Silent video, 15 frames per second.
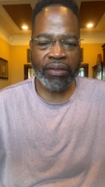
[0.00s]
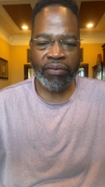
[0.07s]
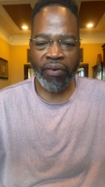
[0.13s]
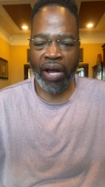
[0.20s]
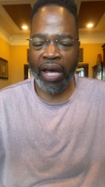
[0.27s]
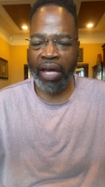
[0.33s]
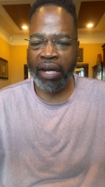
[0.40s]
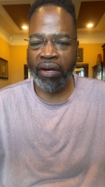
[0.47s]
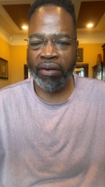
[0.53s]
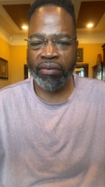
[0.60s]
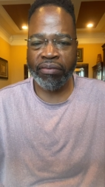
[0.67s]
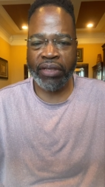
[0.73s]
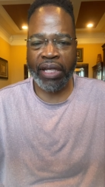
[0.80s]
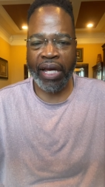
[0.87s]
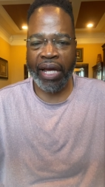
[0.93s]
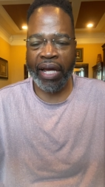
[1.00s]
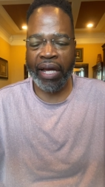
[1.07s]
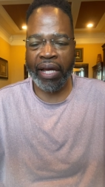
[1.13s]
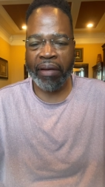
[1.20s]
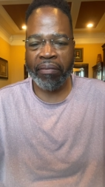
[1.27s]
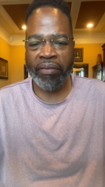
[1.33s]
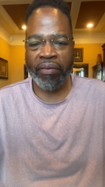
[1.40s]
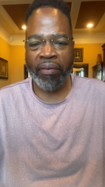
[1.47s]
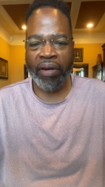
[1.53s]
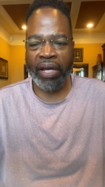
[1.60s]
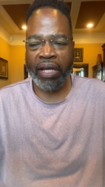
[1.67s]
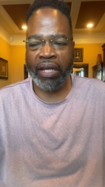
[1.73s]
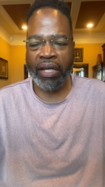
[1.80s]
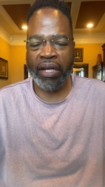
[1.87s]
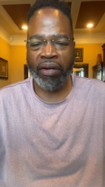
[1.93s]
right on time,
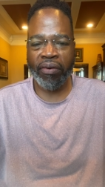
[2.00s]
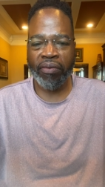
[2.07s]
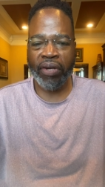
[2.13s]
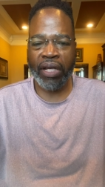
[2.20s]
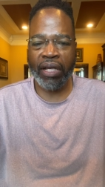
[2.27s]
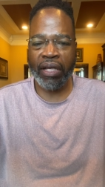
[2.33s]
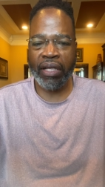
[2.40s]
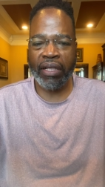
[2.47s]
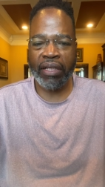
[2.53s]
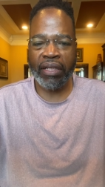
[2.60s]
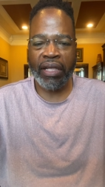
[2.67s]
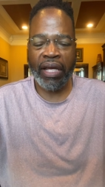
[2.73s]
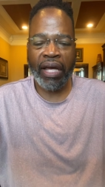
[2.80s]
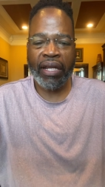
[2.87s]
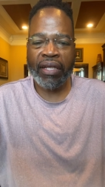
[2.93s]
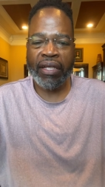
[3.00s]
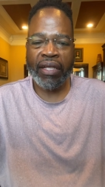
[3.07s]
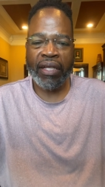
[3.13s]
ringing it on in that